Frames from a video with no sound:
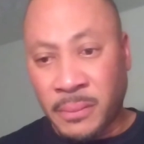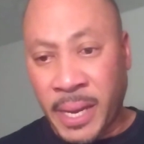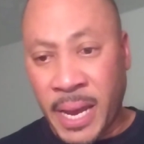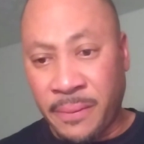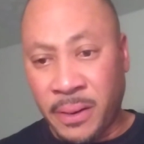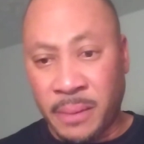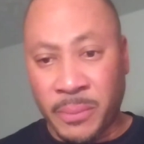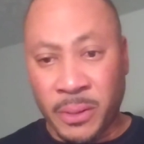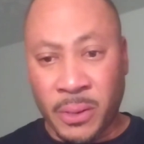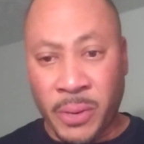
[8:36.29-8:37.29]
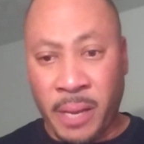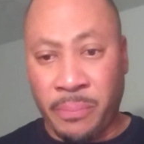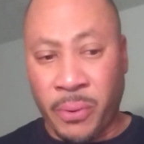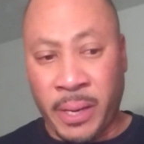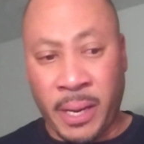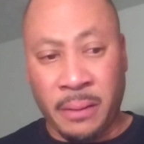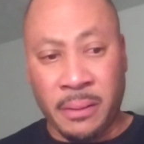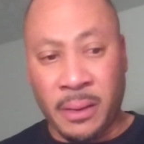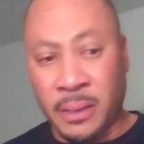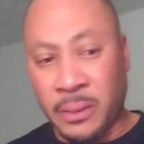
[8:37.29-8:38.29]
They have it. I'm going to go 8.8.
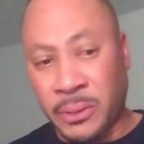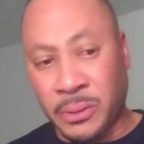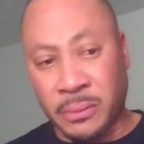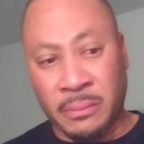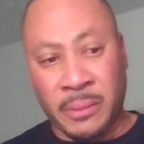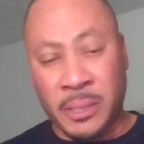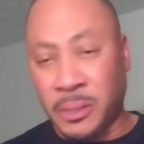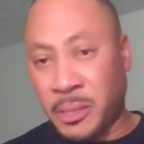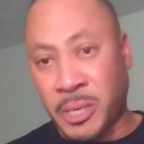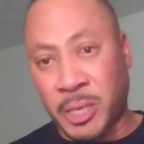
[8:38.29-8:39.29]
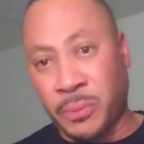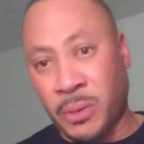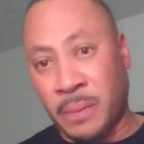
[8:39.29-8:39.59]
.8. It is easily accessible.